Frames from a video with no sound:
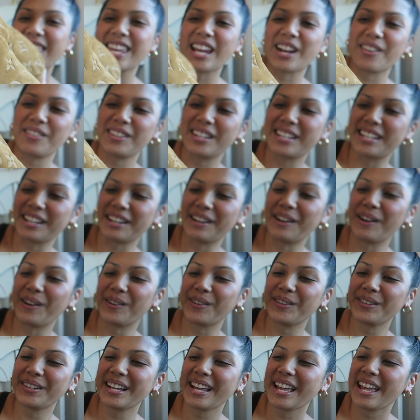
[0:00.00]
There we
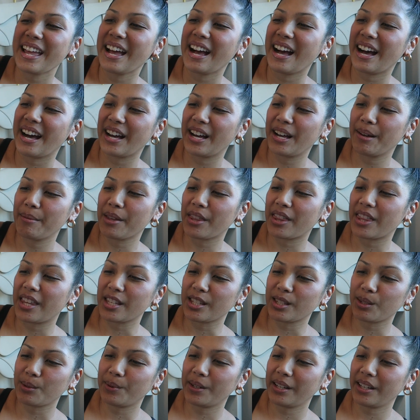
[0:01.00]
go. Um,
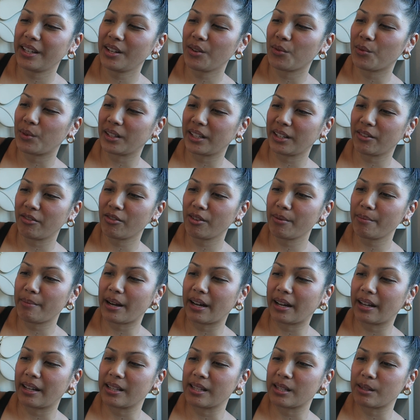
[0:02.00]
this one really
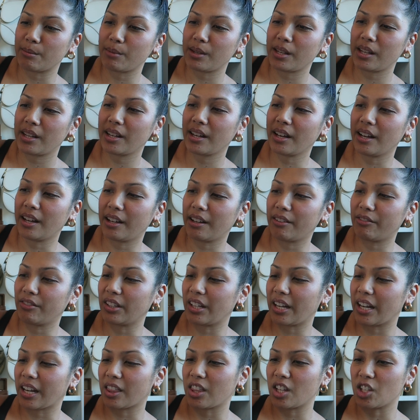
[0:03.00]
reminds me of
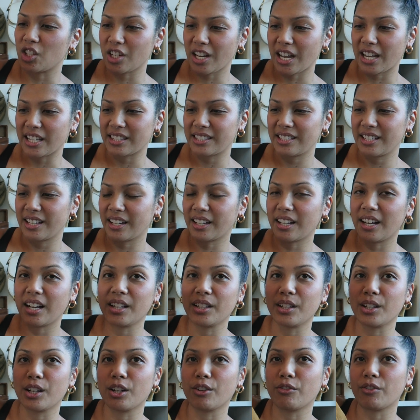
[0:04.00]
like the chestnut
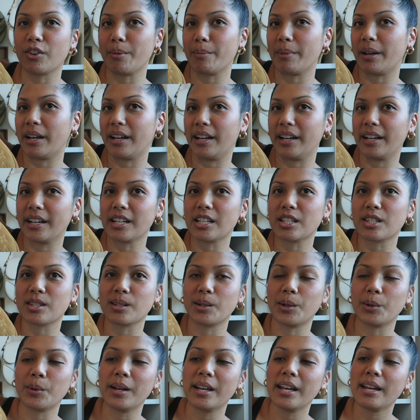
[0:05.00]
color from Uggs.
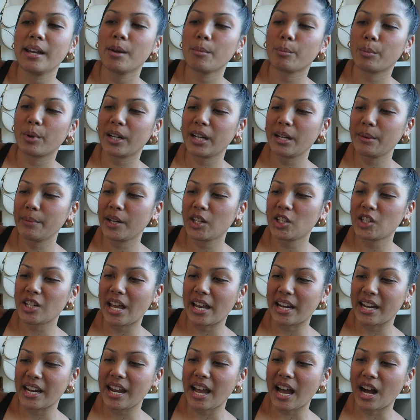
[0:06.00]
So pretty much
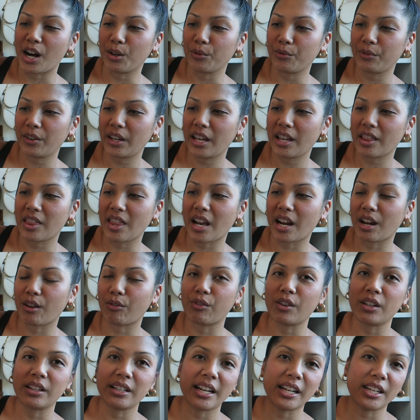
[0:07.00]
any outfit that I
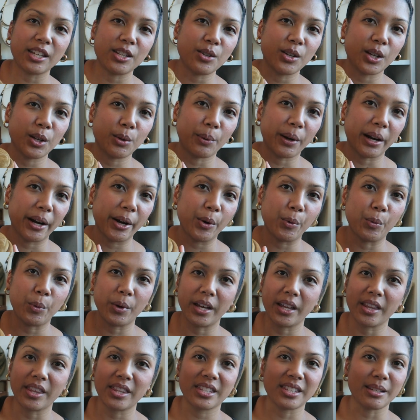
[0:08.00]
feel like you could wear
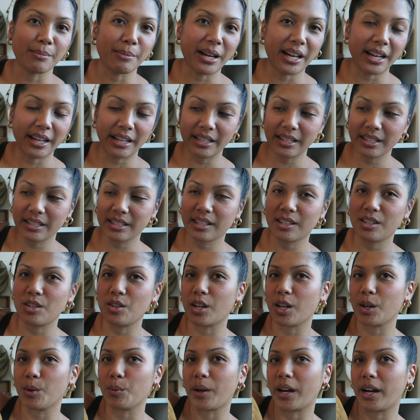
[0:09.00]
with some Uggs, you
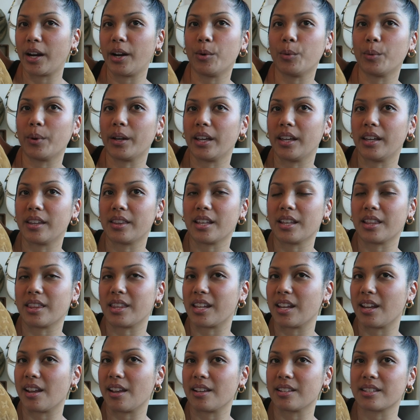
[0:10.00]
could wear with
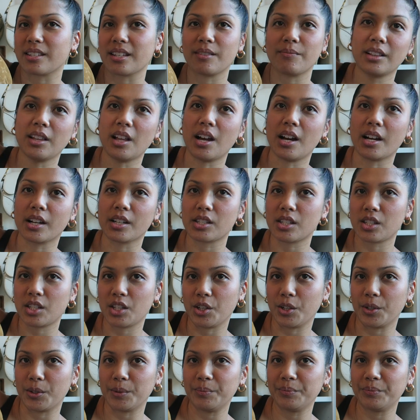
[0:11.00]
these clogs
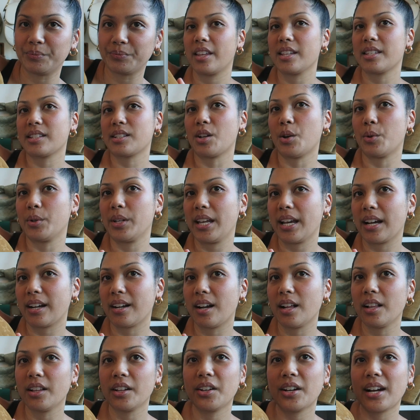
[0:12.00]
too. This cognac
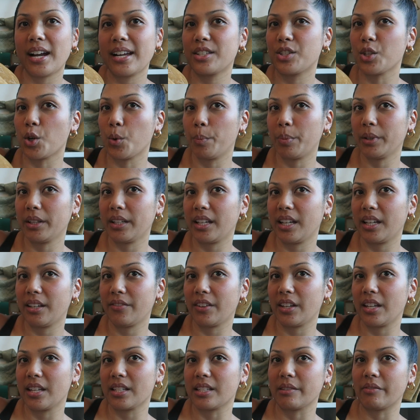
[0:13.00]
color I don't
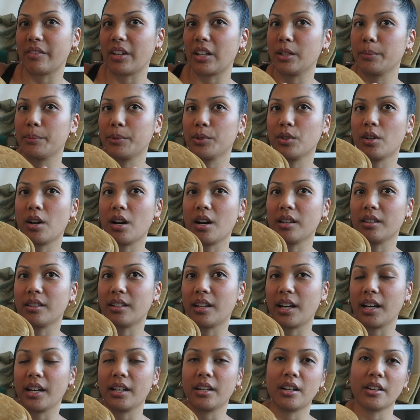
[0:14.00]
believe is available
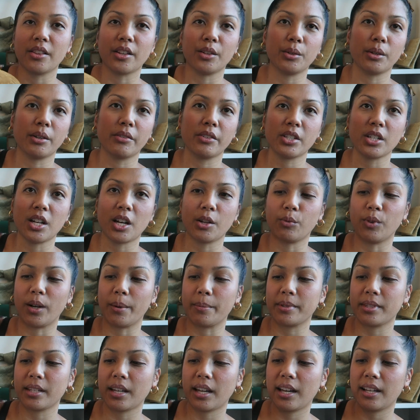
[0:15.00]
online on the Louis Vuitton
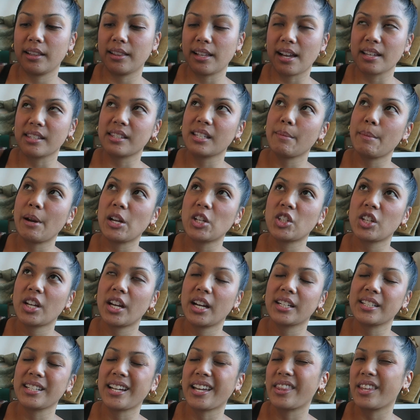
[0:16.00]
website. Last time I
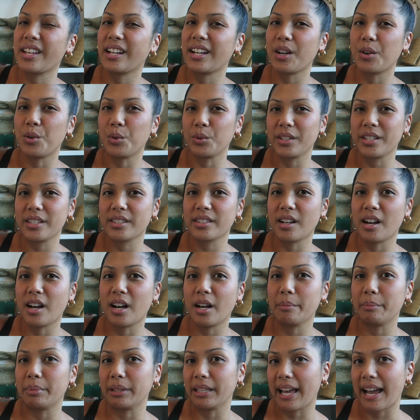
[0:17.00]
checked, I think I only
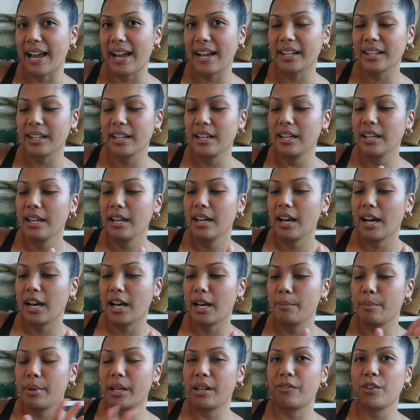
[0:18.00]
saw black.
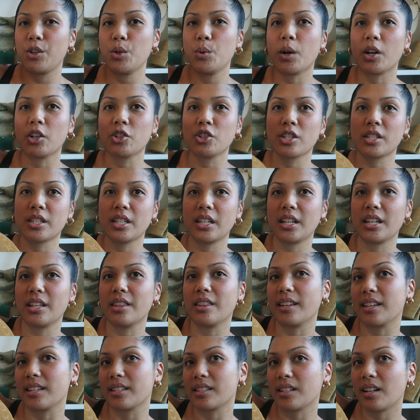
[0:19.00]
Um, but if you are interested
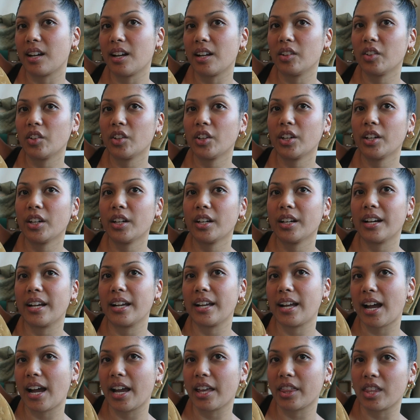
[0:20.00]
in this color,
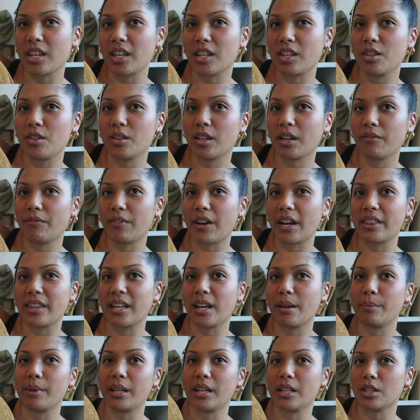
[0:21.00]
I think you can find
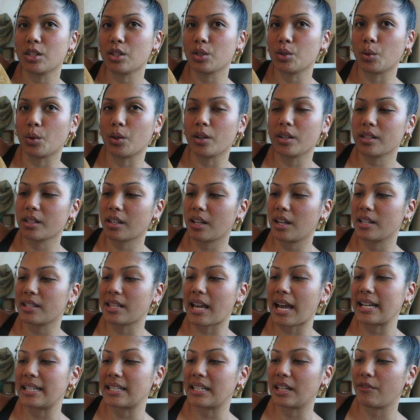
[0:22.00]
them in stores, because
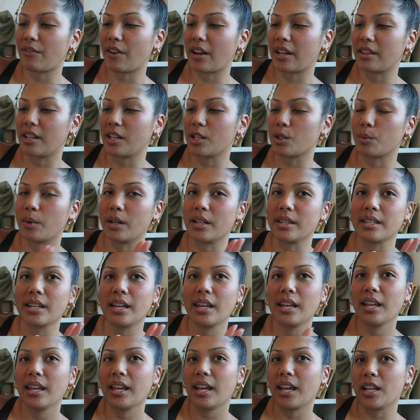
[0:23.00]
I did find these ones
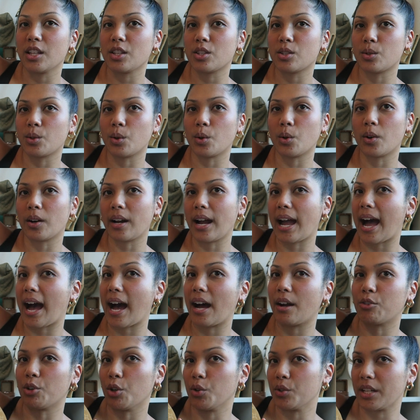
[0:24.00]
in store
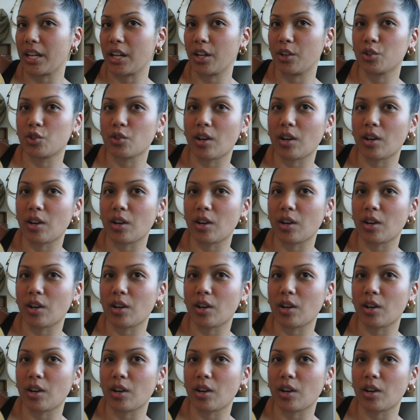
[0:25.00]
at Rodeo